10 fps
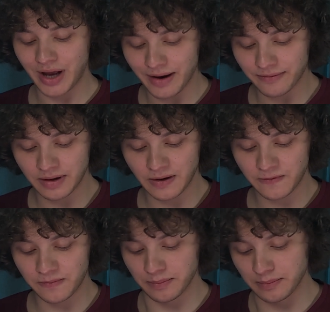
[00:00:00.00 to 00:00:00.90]
you have
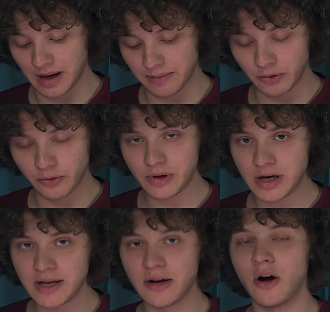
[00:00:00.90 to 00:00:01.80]
enough
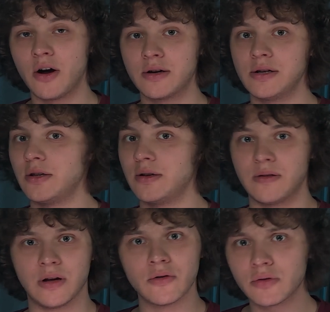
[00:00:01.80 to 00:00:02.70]
memory on the
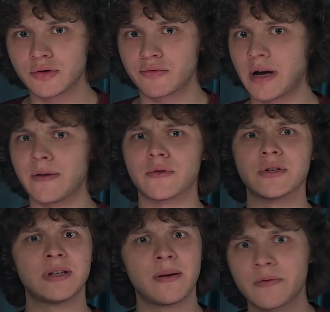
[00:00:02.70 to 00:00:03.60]
Google Drive or
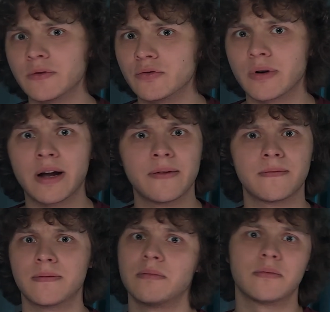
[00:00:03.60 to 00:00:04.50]
Samsung Drive,
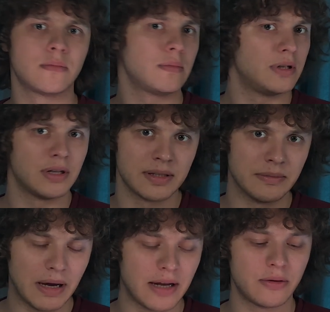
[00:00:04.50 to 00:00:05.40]

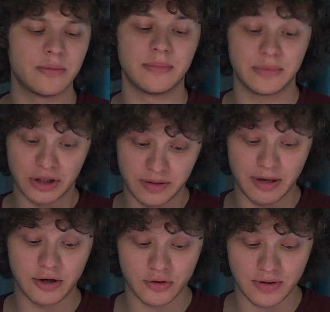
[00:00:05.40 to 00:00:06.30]
doesn't matter. Just
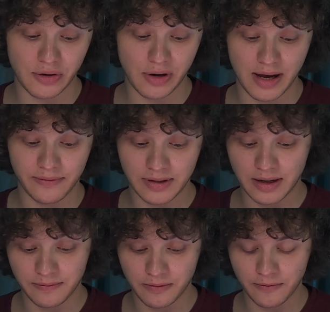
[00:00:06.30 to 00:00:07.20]
make sure that you have
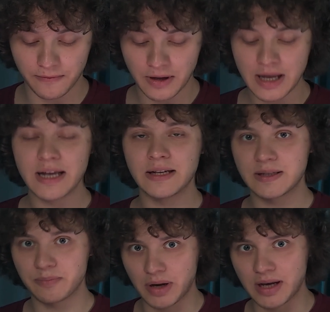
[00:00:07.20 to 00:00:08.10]
enough of
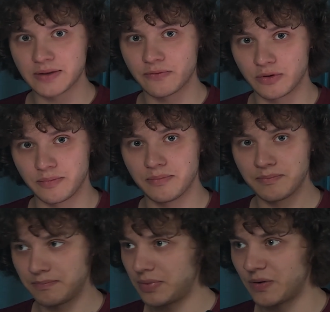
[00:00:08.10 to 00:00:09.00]
space for
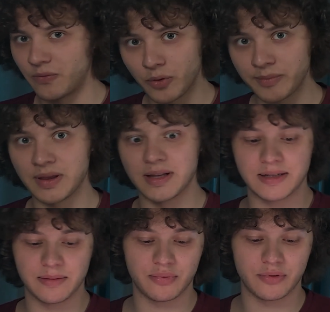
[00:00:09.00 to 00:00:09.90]
performing
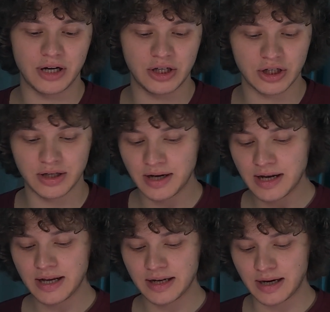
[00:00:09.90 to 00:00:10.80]
this operation.
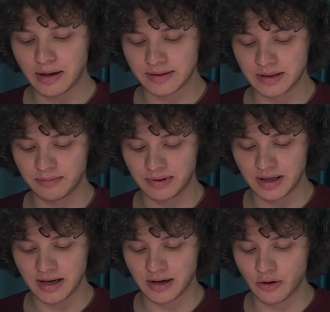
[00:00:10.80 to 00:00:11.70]
Now
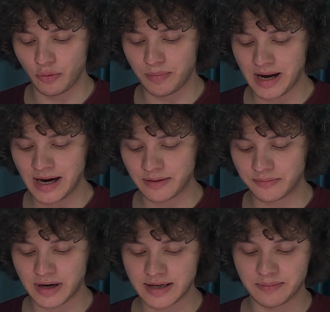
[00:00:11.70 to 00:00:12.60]
simply go back
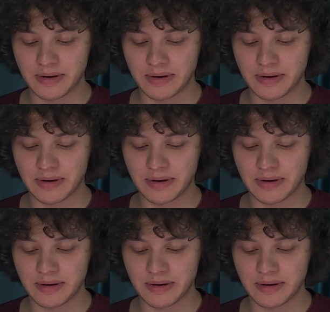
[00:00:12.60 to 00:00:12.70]
and press